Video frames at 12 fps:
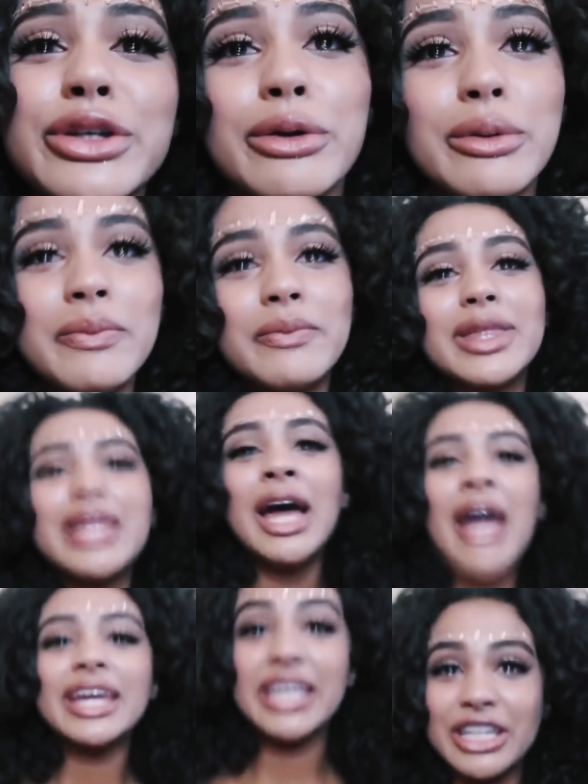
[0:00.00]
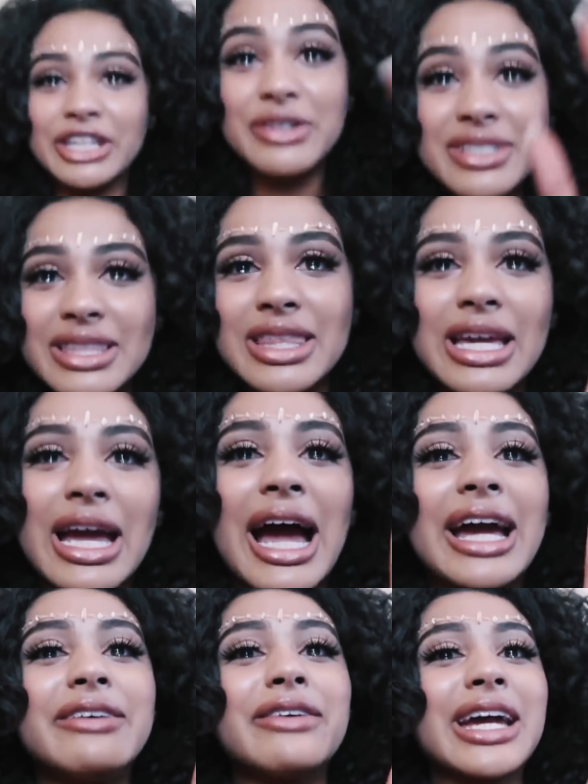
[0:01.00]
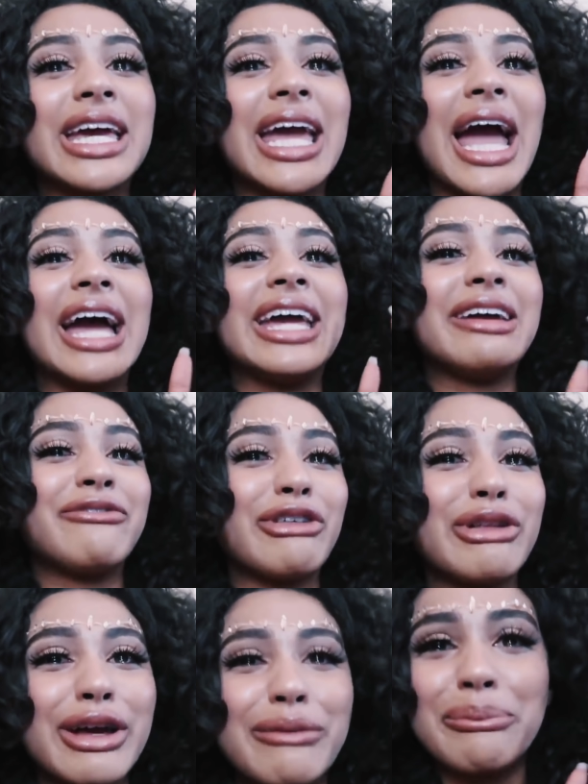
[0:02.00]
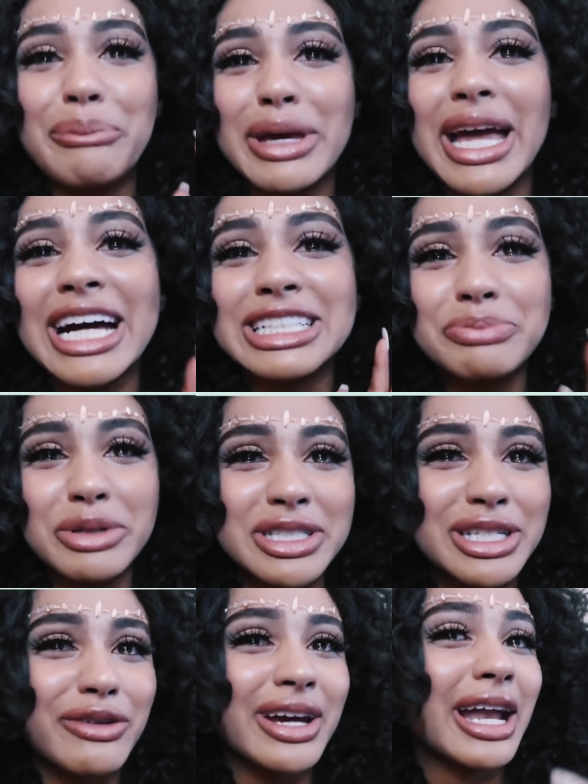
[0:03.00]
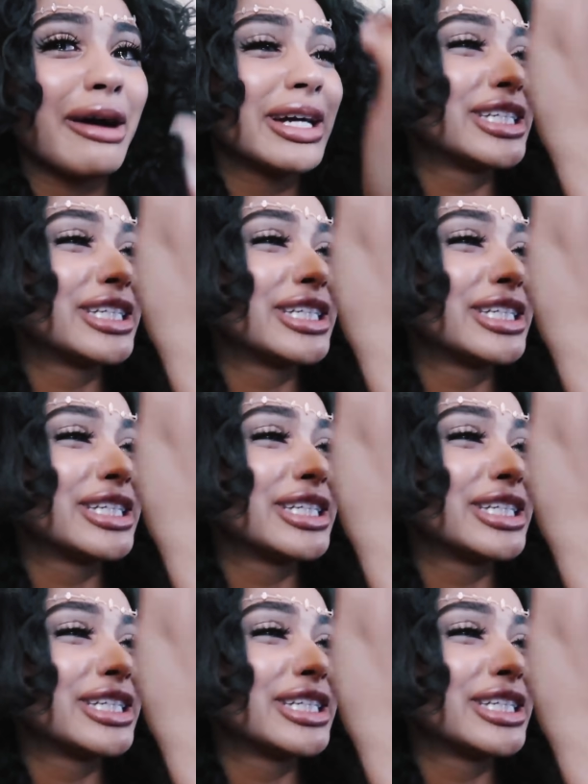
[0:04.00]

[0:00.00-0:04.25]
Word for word: So, here's the thing, I fucking I feel like a big ass pussy right now.